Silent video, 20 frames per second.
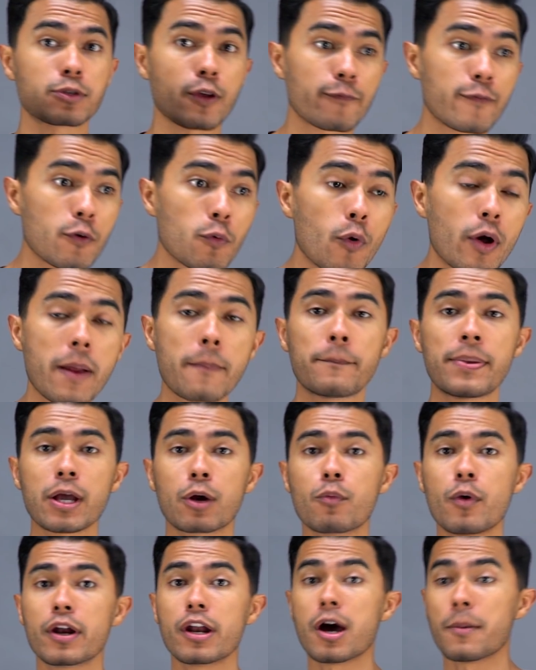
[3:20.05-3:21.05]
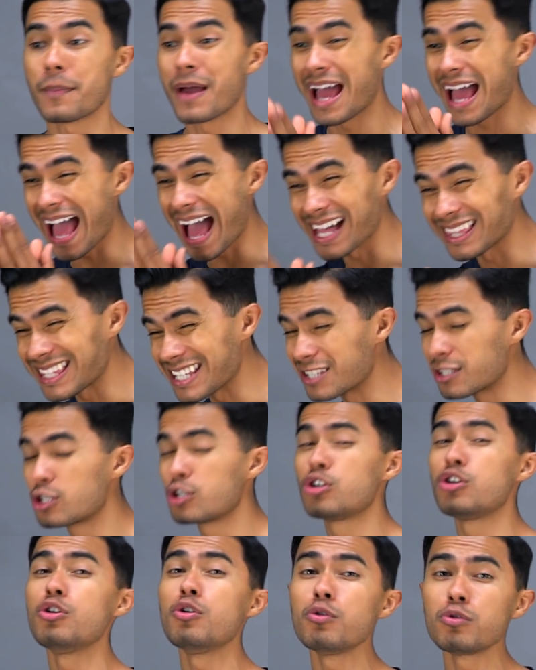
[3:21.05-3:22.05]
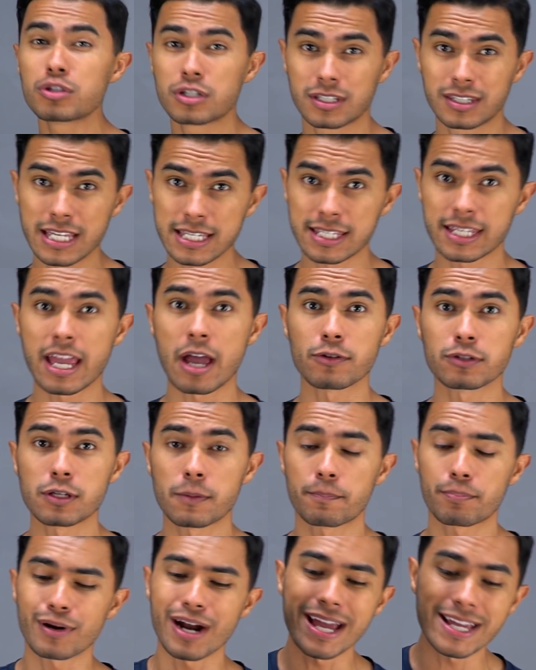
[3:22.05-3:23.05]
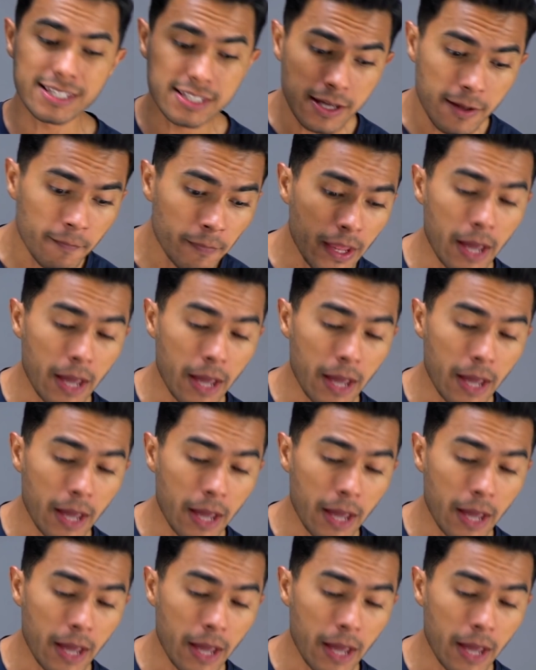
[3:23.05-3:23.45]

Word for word: so if you want to pick one up at this huge discounted price,